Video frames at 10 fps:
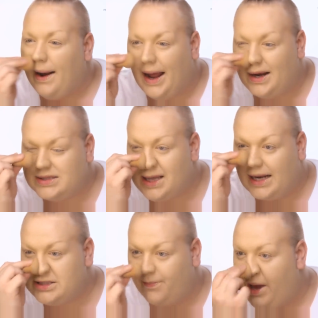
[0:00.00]
And I just
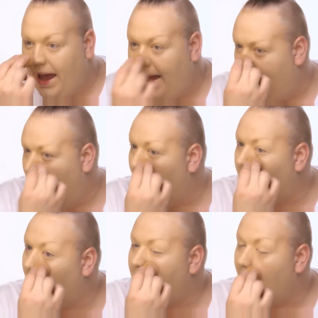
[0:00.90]
like to pat
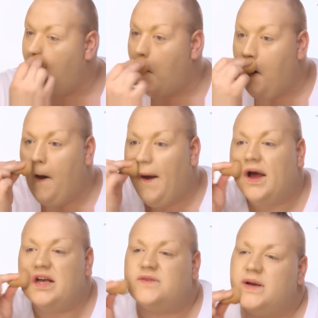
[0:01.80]
out,
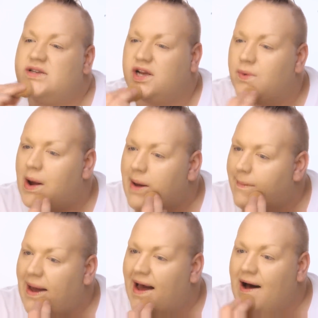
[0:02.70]
especially around
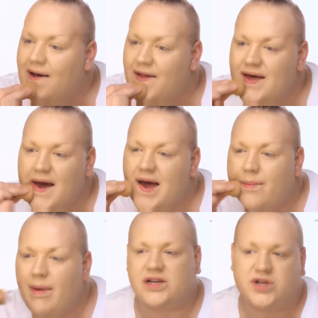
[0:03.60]
my mouth,
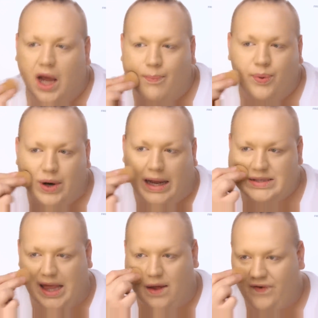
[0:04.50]
make sure I
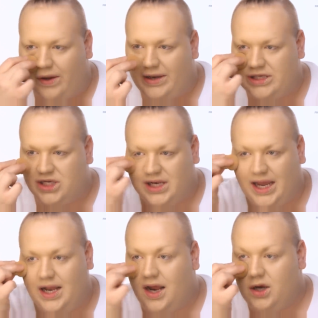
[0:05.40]
press that foundation
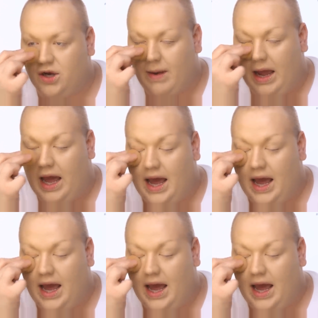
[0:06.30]
in under my